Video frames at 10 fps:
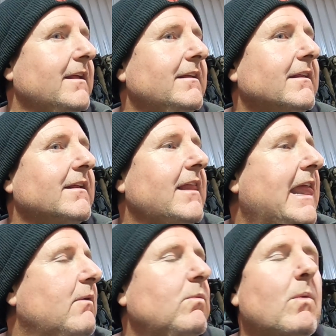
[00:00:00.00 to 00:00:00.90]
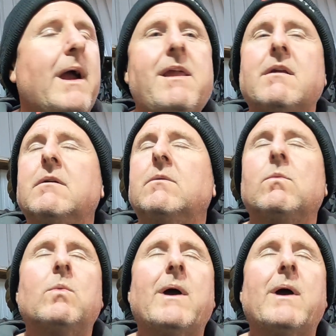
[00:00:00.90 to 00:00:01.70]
in the first place.